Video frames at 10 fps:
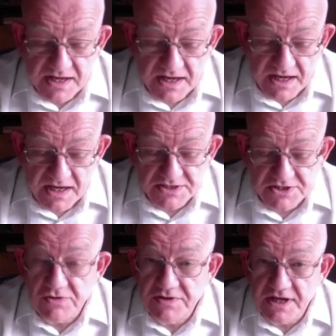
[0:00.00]
Uh, and
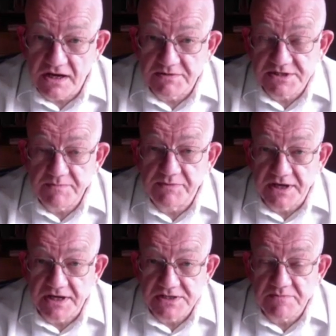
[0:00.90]
so the argument simply
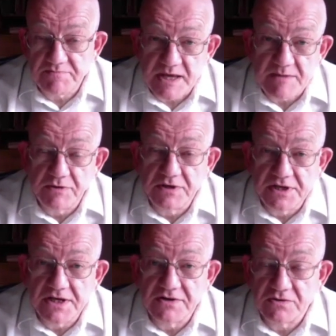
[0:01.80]
is that people
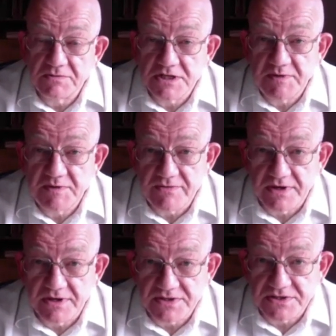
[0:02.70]
learn from
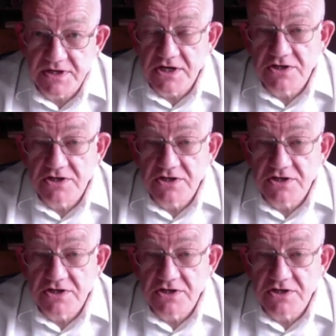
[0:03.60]
experience.